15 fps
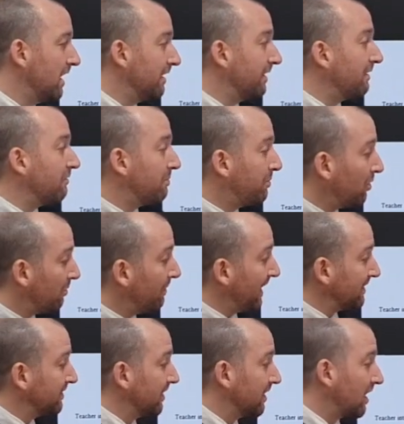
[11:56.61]
They report back
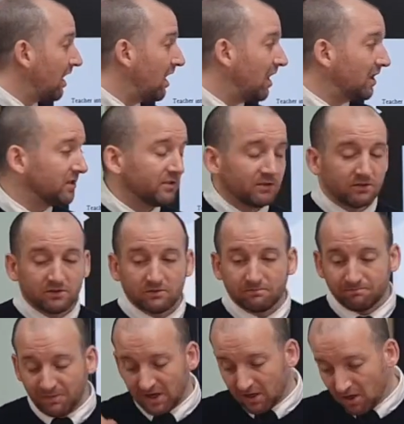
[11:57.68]
to the class,
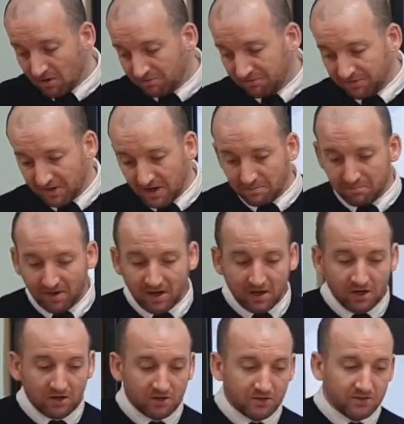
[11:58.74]
they learn from their
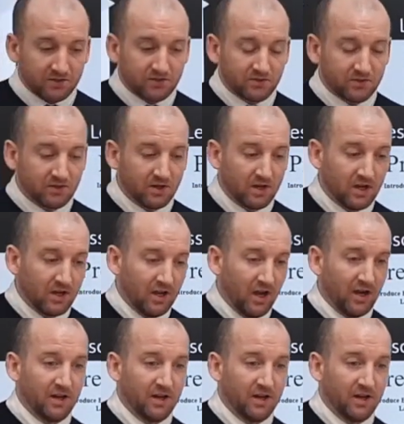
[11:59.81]
peers, and